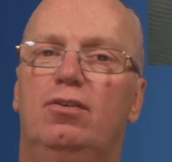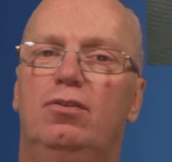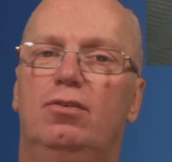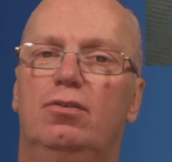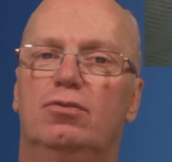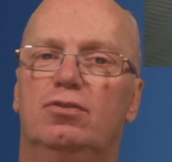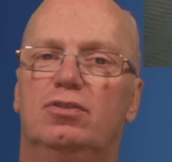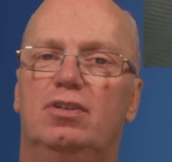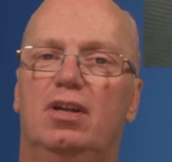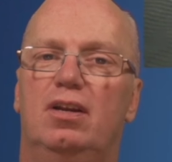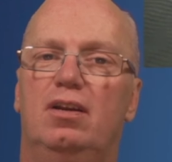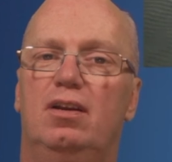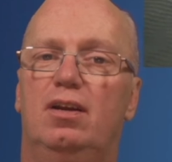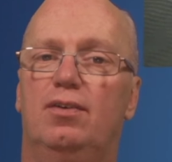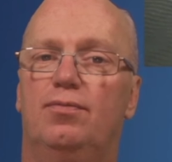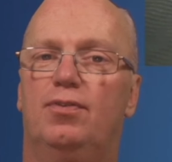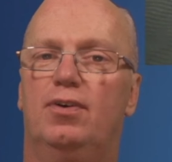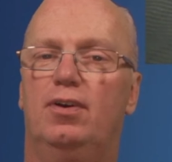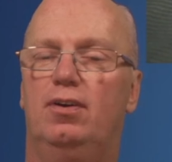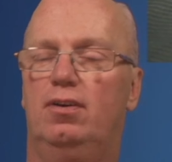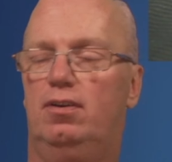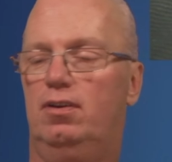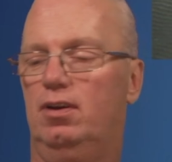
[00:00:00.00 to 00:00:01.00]
use it in
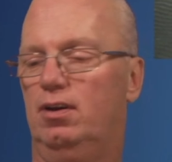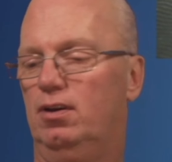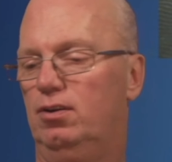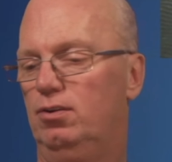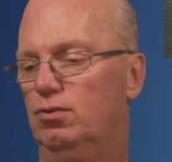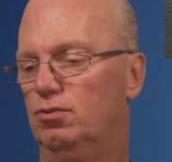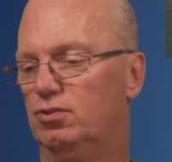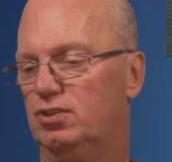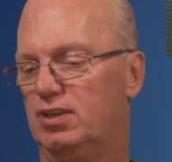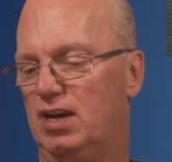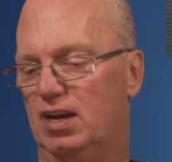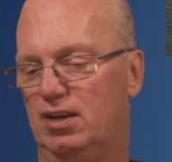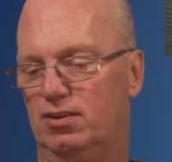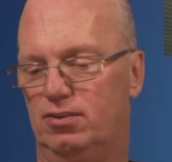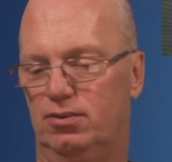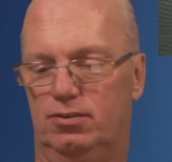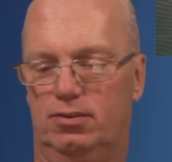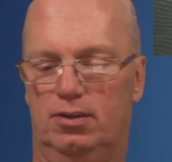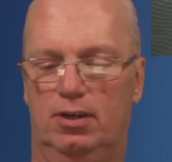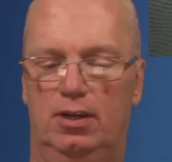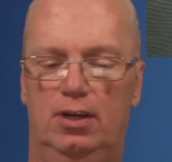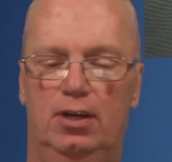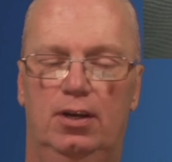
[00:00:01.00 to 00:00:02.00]
different use
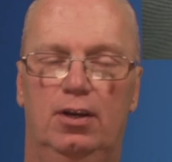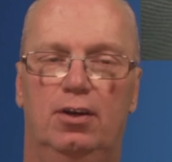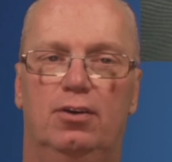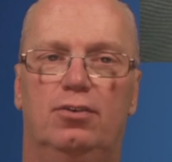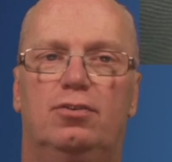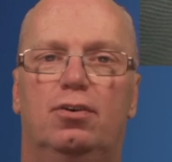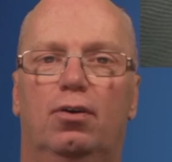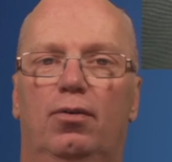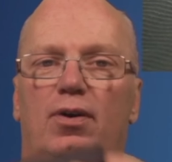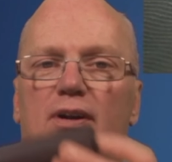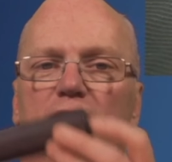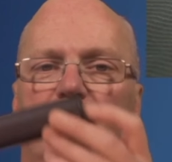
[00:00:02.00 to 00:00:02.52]
cases. So it